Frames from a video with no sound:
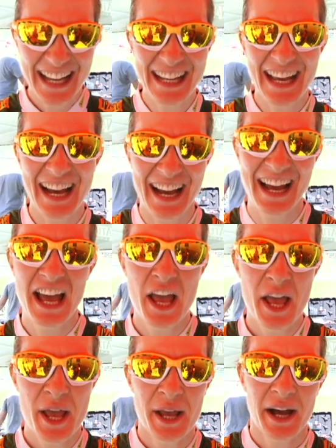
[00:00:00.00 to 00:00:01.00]
yeah,
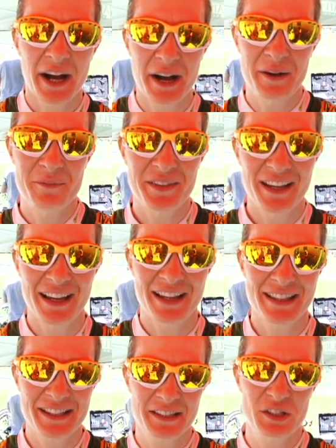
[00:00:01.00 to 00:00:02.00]
um,
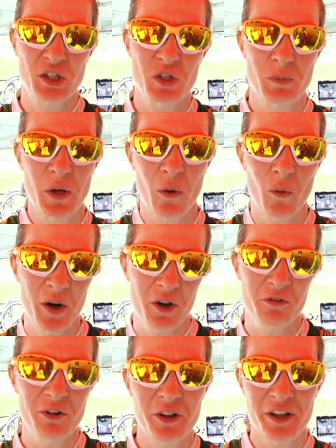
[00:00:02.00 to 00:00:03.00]
and this has just been a
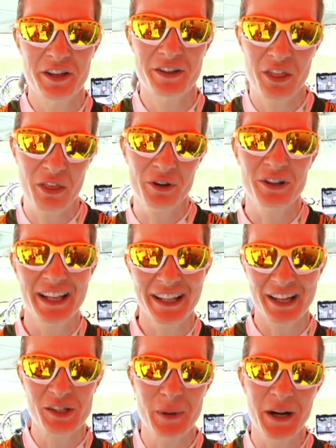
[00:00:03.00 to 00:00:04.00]
wonderful and
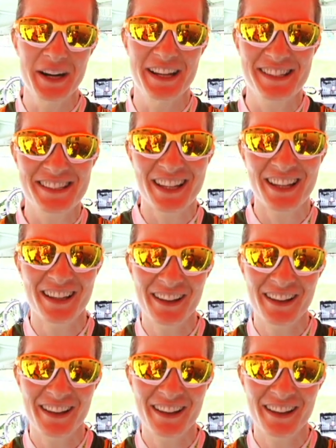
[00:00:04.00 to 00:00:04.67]
thrilling experience.